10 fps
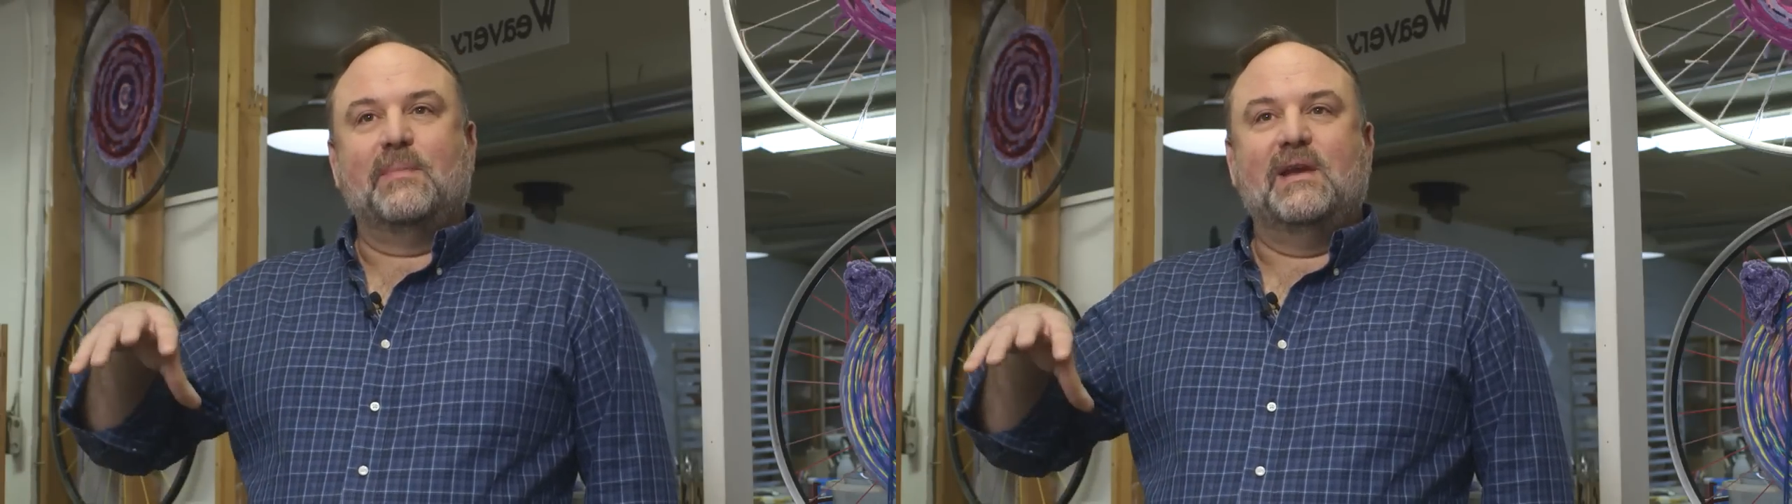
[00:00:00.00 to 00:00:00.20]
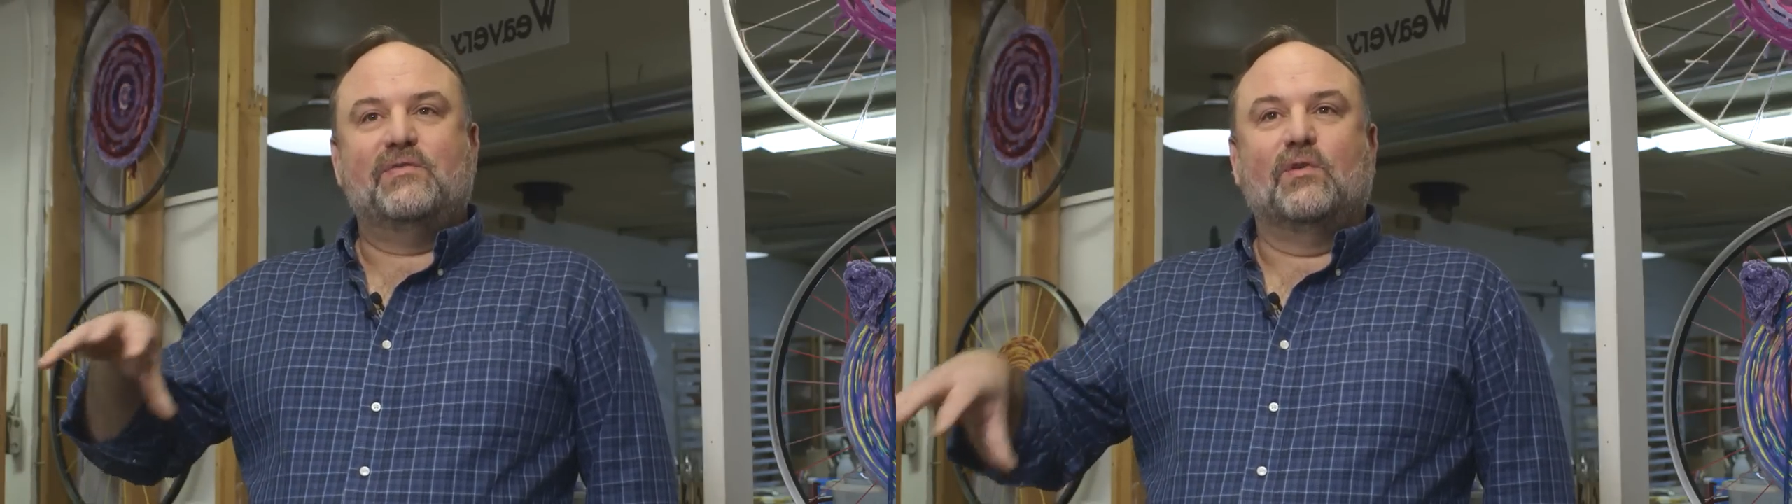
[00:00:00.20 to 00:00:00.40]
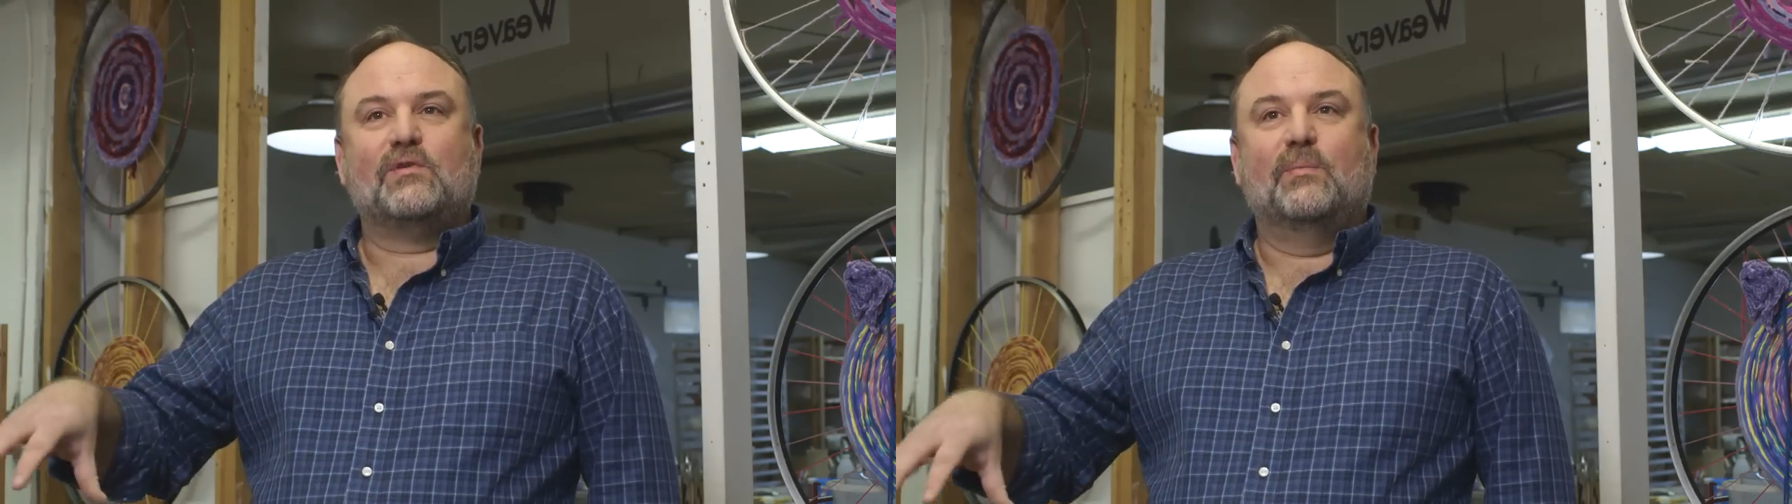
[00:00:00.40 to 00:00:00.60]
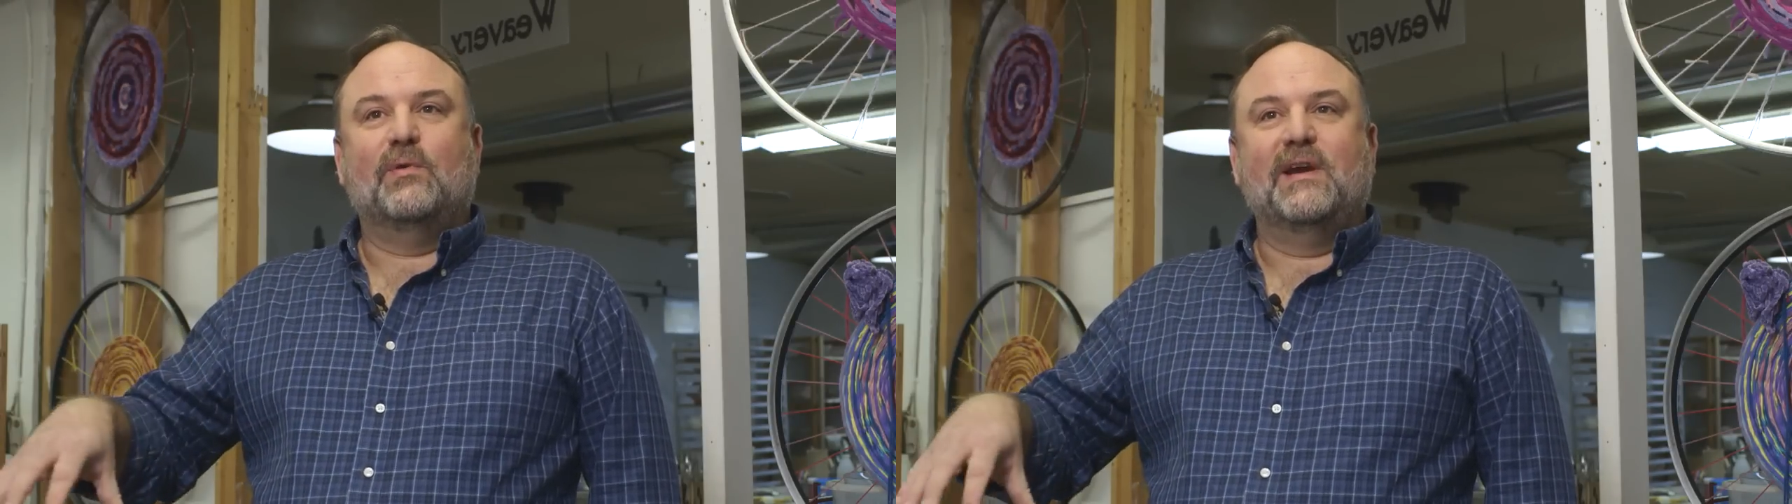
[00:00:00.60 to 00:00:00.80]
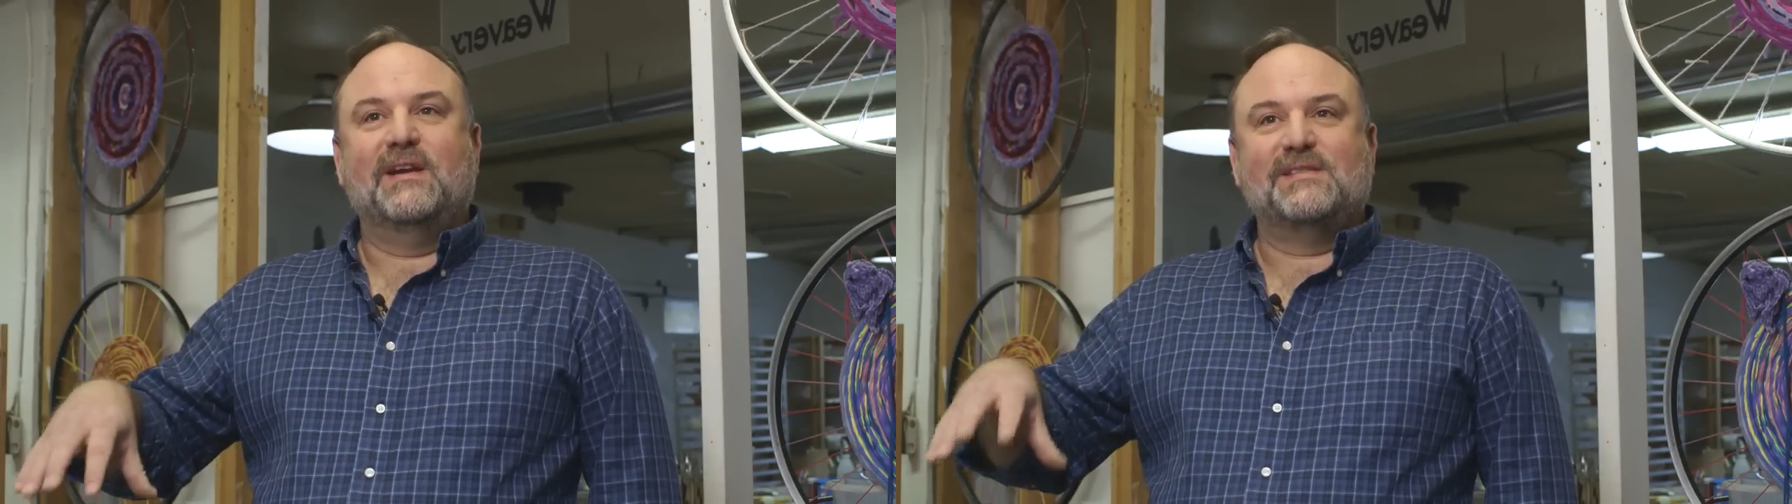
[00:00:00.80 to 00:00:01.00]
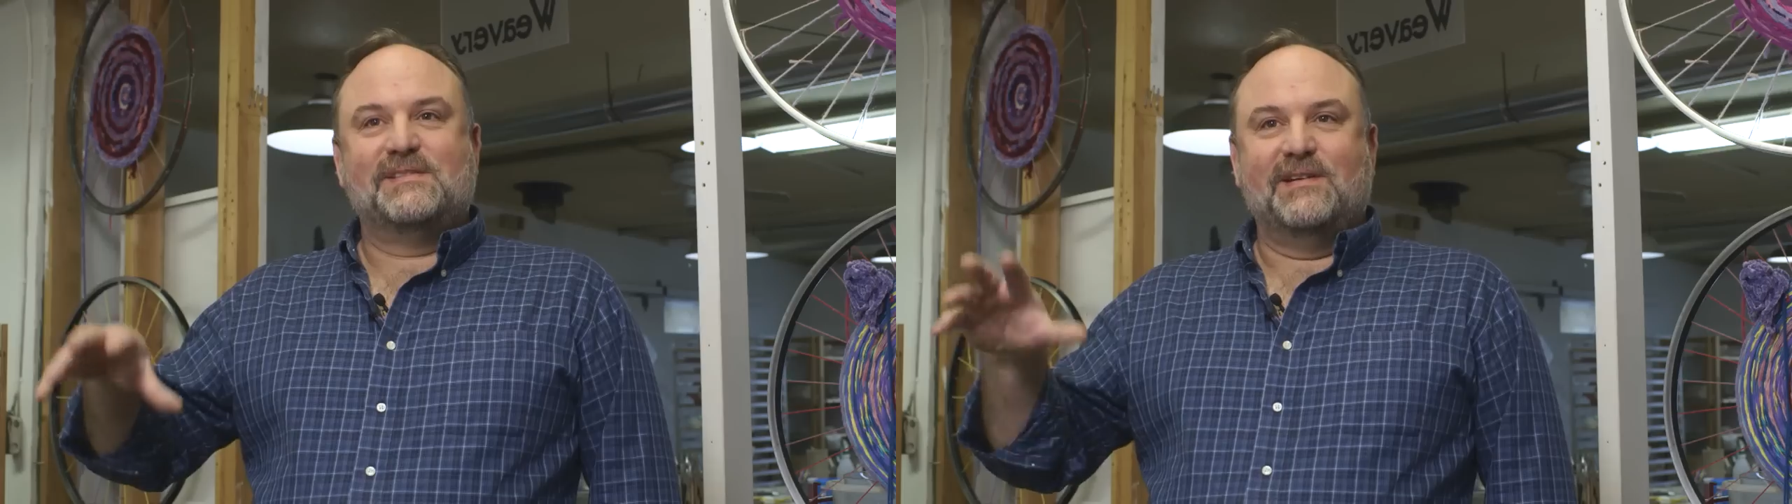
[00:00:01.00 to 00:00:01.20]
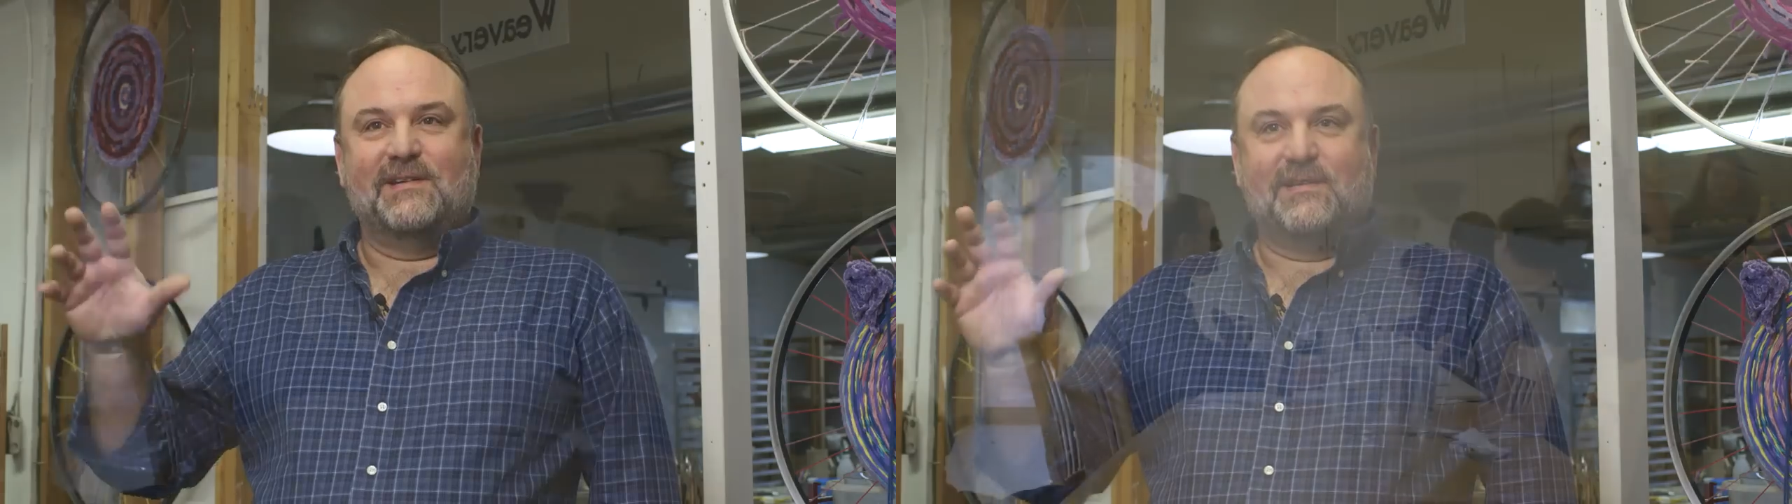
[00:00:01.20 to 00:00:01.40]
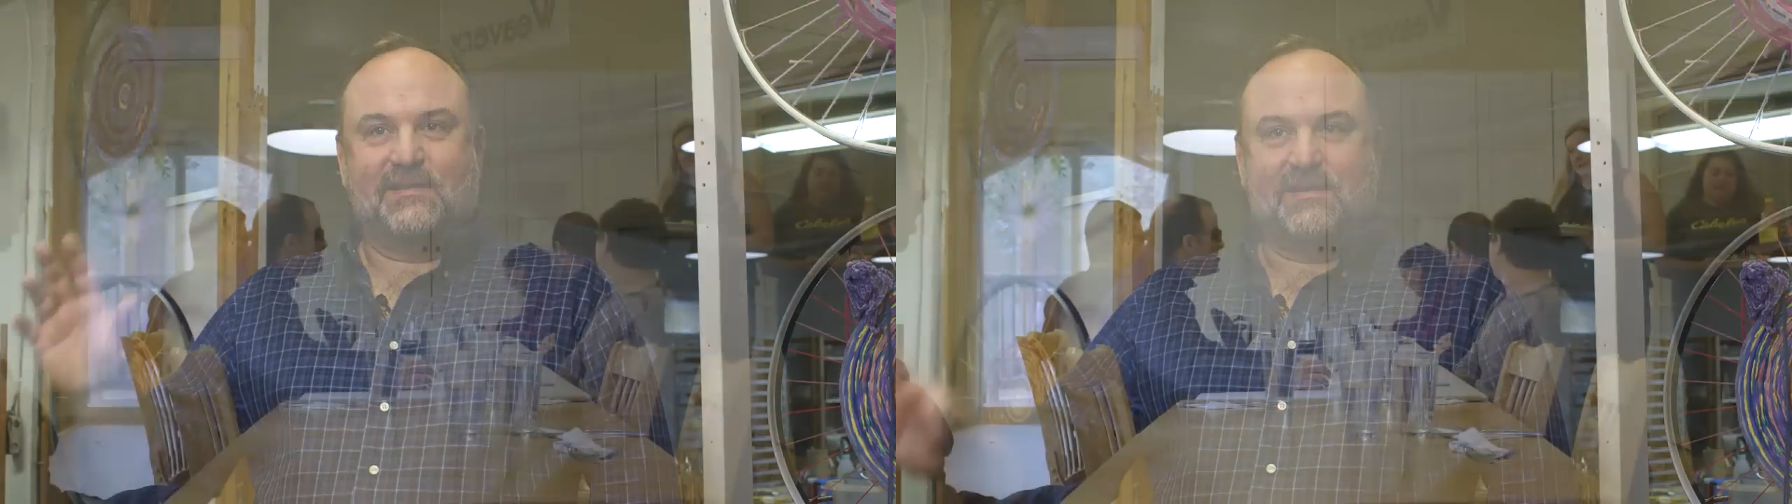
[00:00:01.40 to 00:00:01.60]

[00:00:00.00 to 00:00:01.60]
main focal point is our